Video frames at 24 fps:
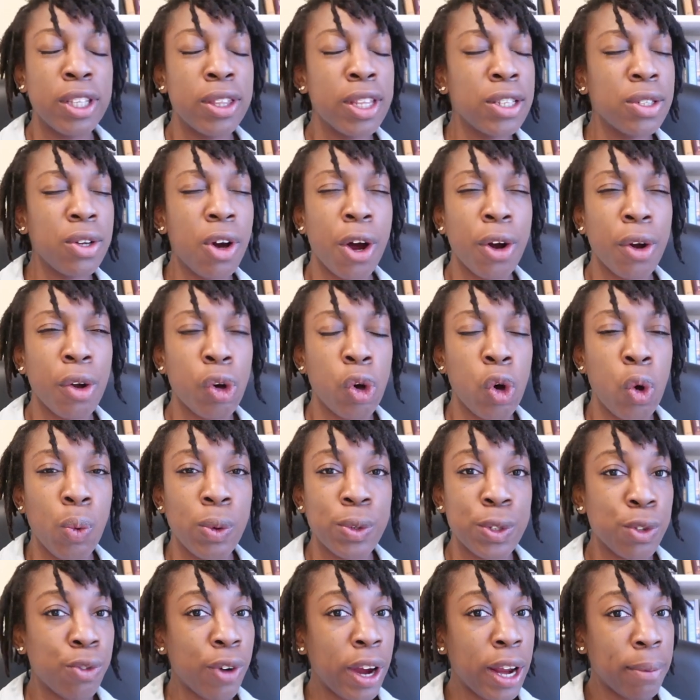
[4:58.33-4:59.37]
and this article
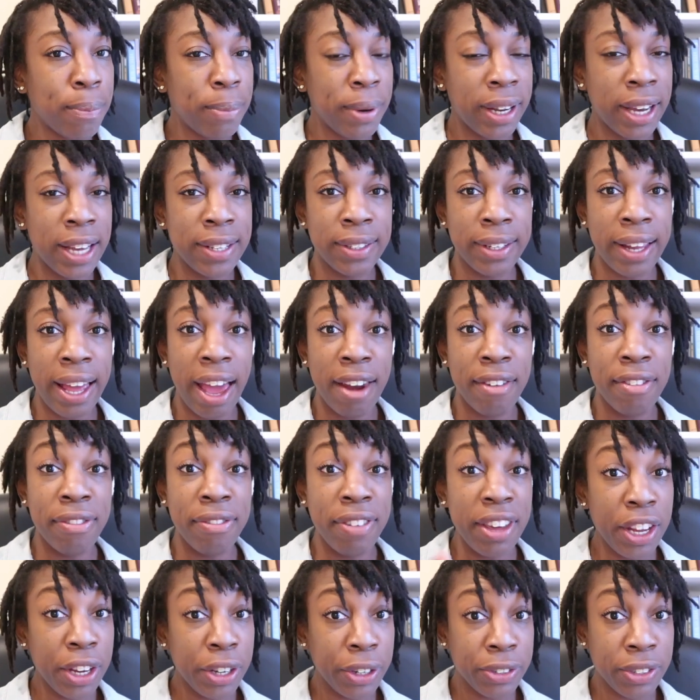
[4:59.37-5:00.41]
was great because it had
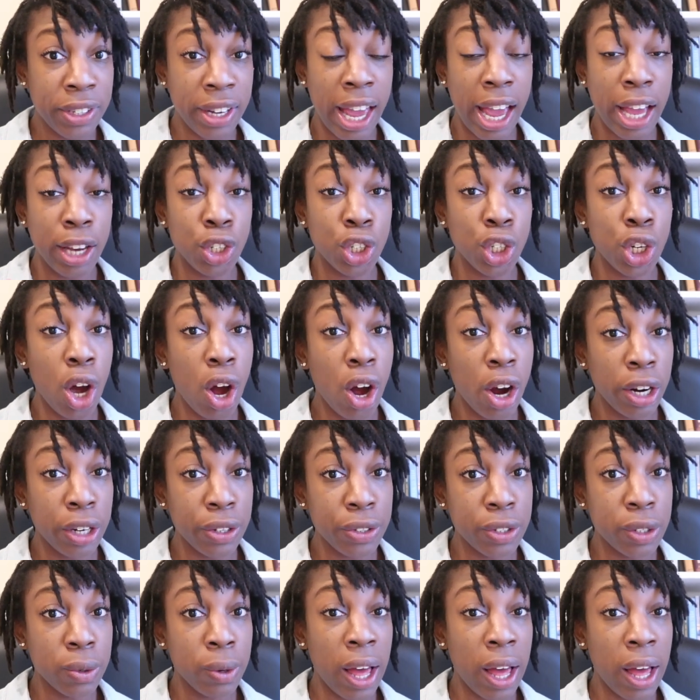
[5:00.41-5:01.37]
figures, it had charts.